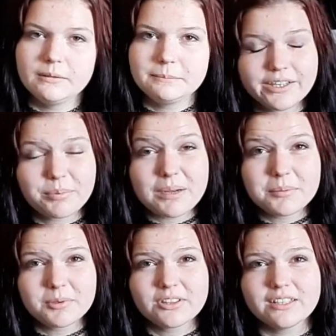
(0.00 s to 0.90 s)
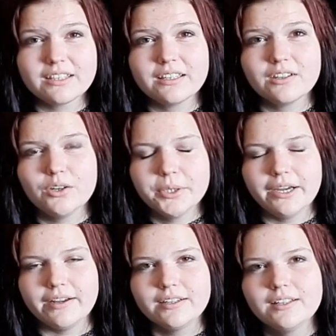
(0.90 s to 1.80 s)
Now you're probably thinking,
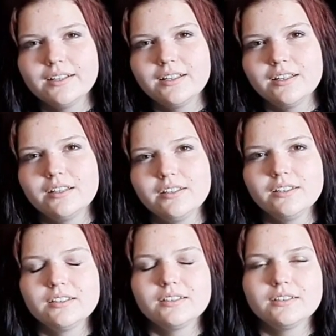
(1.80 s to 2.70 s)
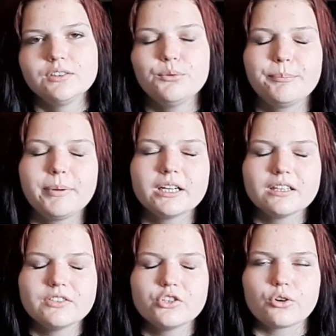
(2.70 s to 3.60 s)
okay, you barely
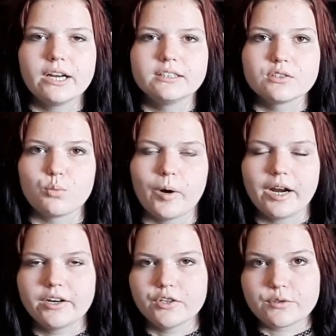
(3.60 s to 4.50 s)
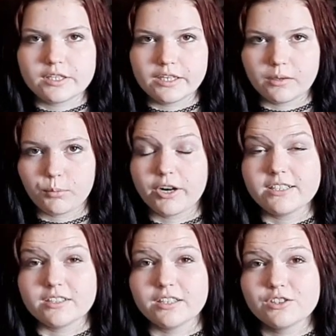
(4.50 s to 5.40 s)
even tried this, why are you sitting here
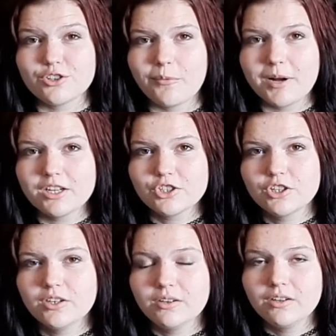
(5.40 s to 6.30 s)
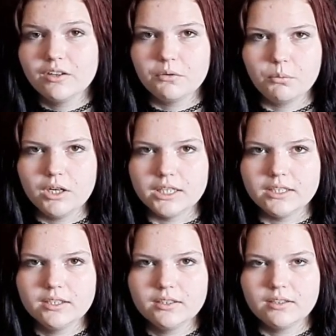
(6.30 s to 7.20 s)
praising it so much? One,
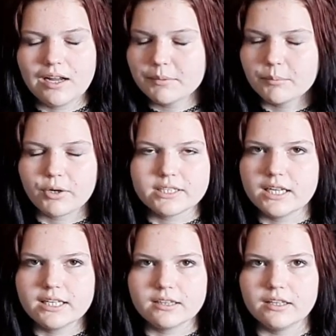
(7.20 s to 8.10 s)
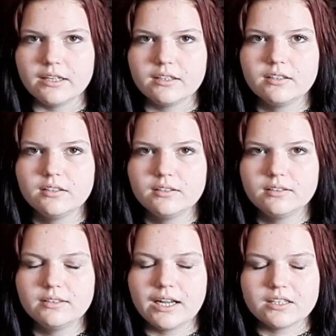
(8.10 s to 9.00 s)
I'm going to praise anything
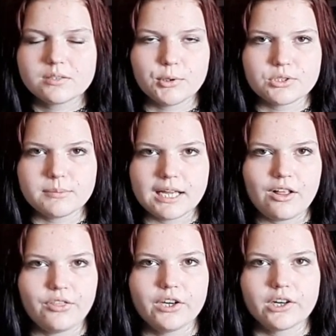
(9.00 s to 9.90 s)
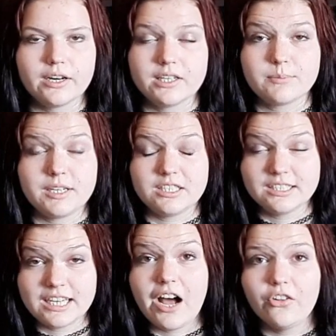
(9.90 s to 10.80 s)
that's supposed to be healthier, and I spent
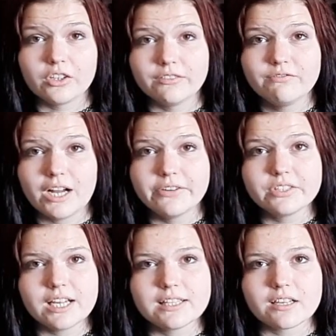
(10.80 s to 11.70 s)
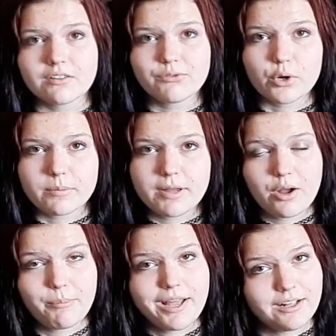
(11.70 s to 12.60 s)
$1.05 on a
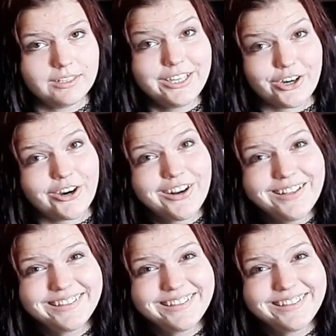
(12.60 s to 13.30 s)
40-pound bag of litter.